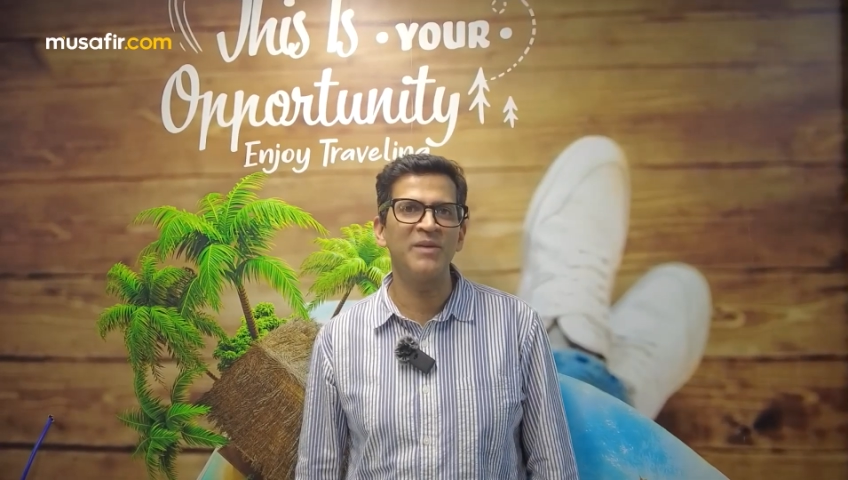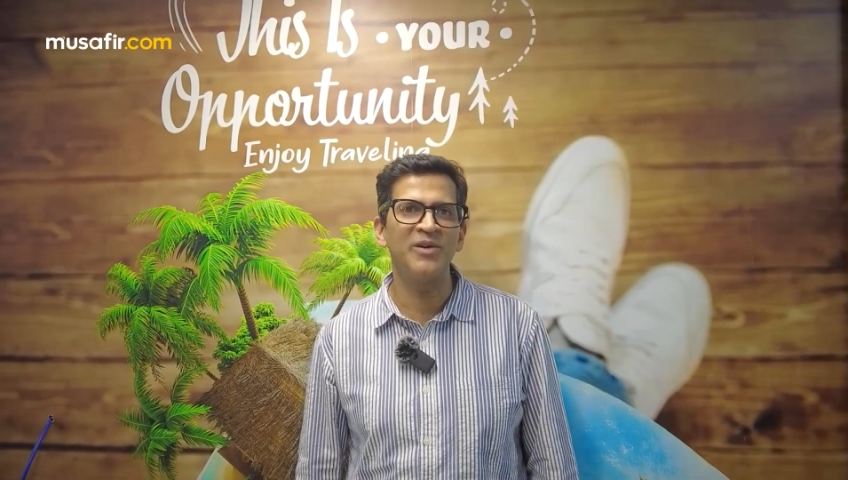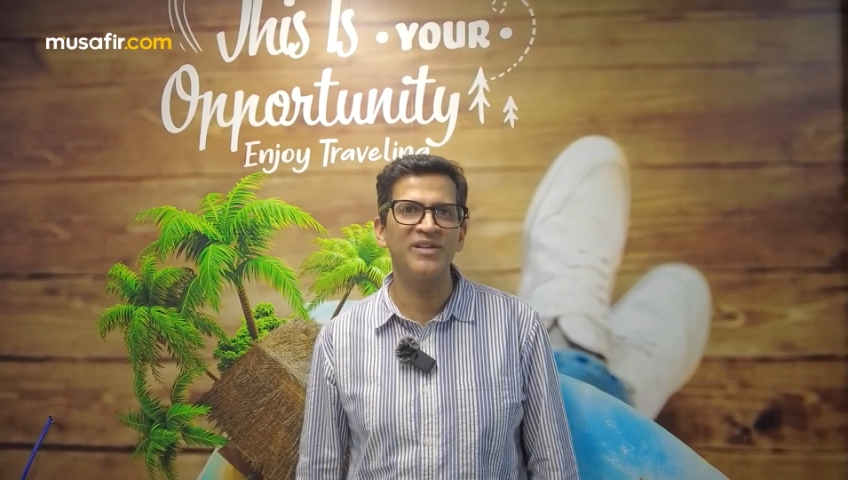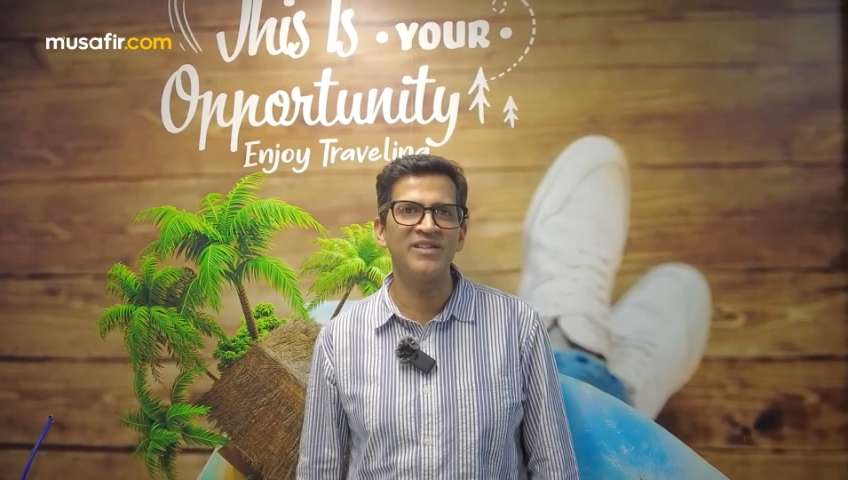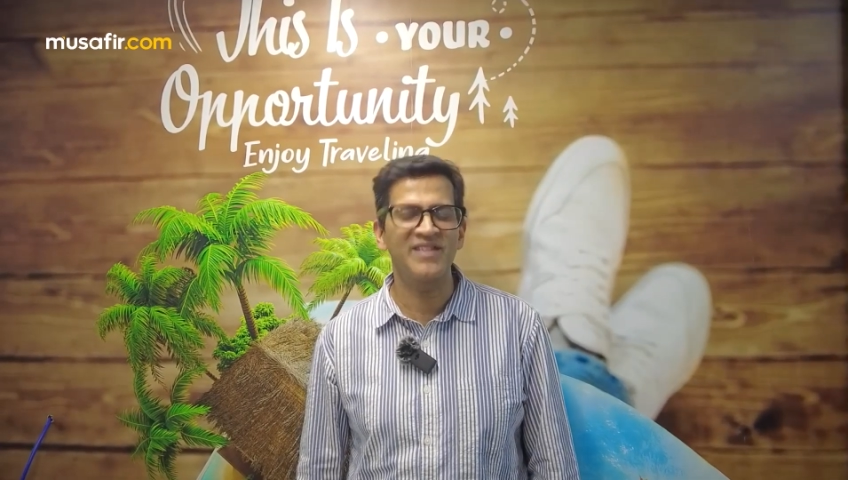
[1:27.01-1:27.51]

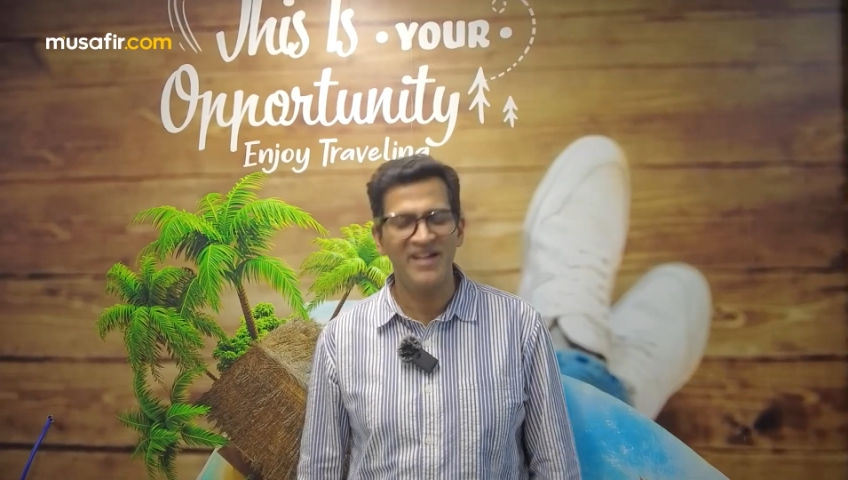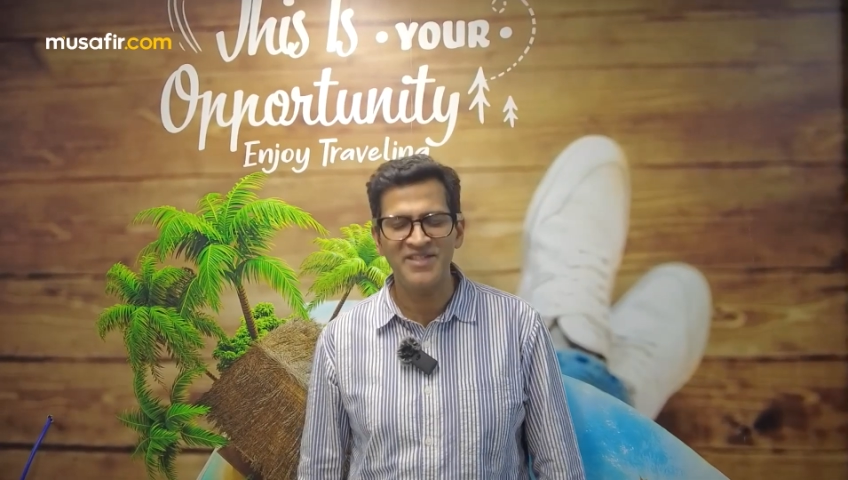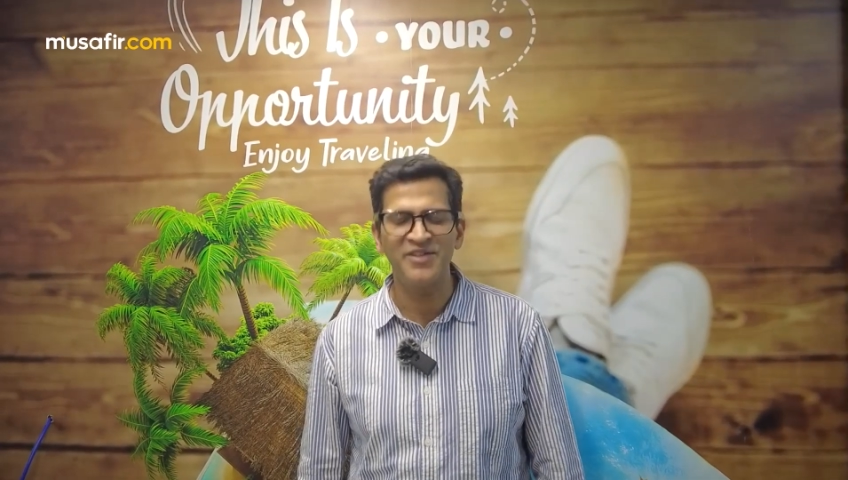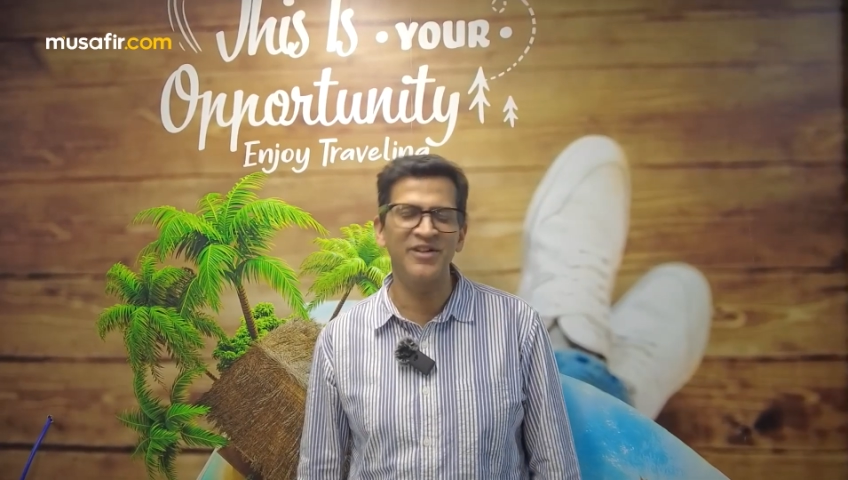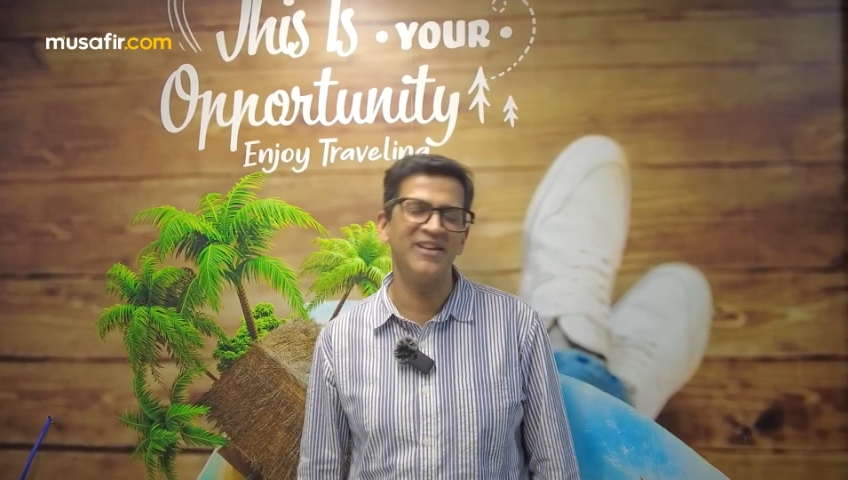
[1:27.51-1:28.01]
mountains, I
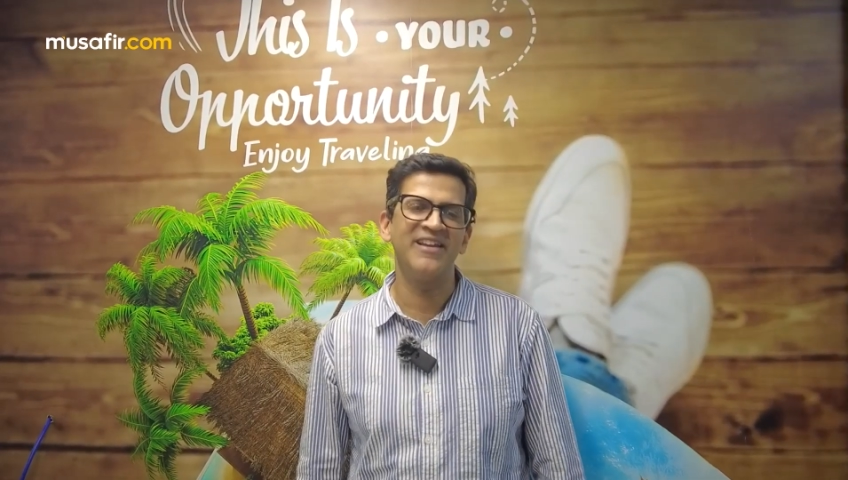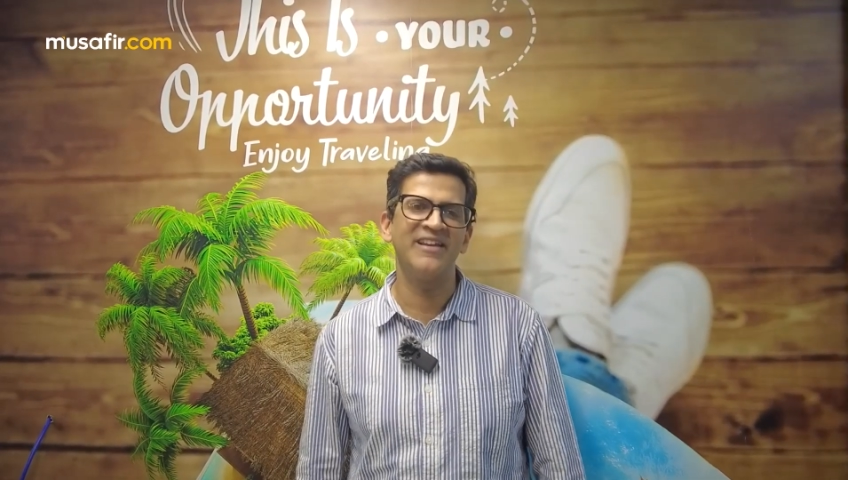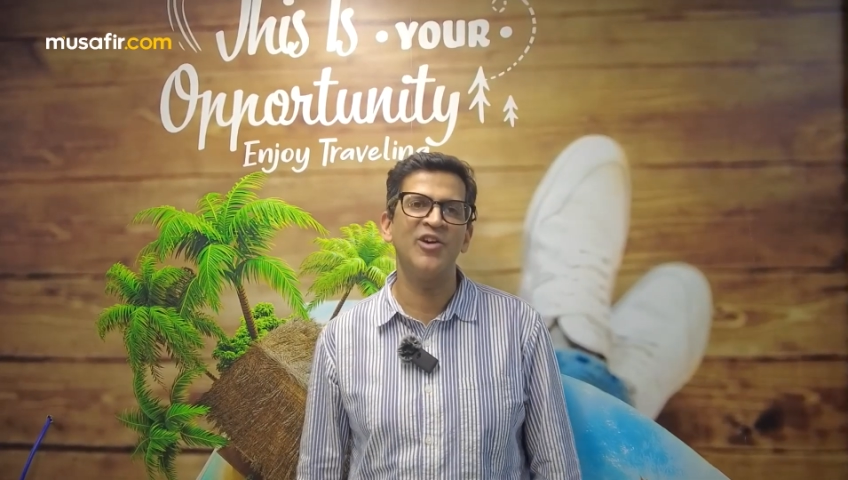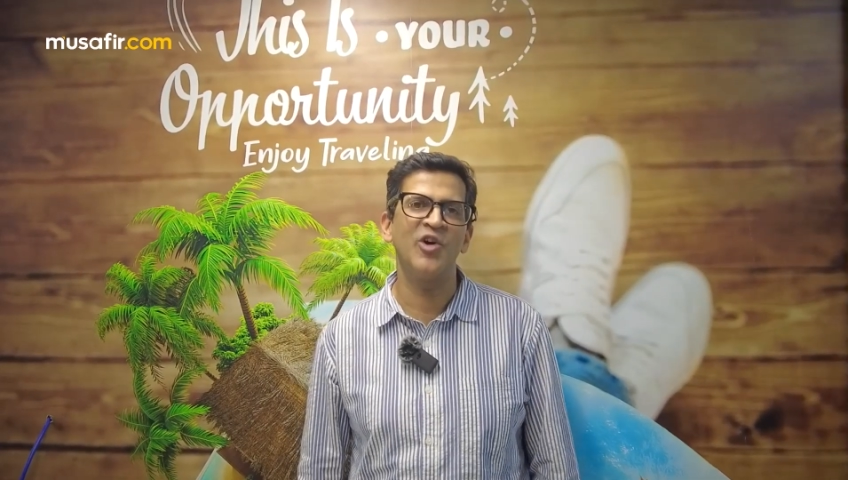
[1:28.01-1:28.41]
certainly can